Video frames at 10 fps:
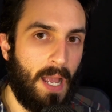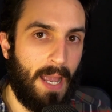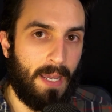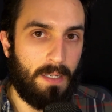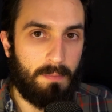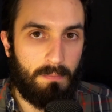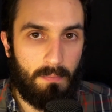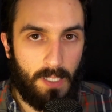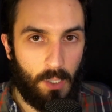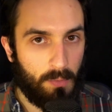And
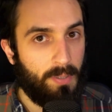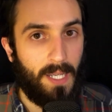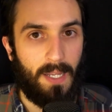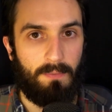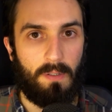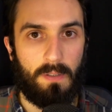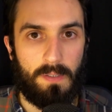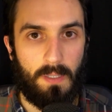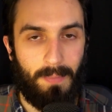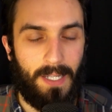human behavior
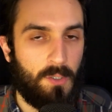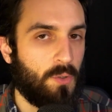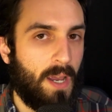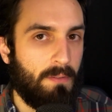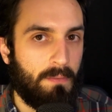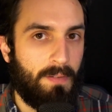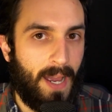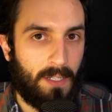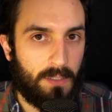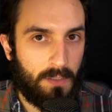is the main driving
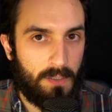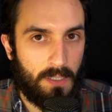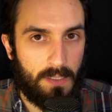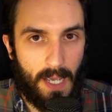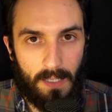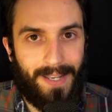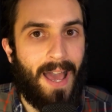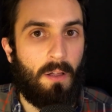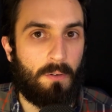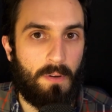factor to tell an
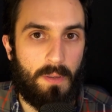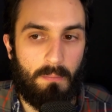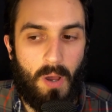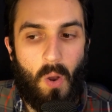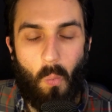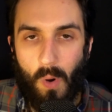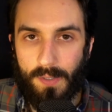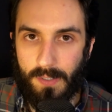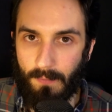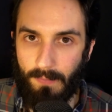algorithm
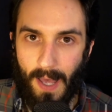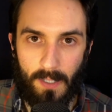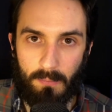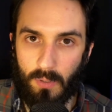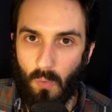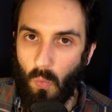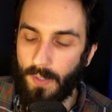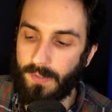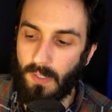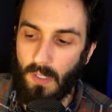what's valuable,
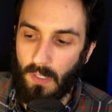what's,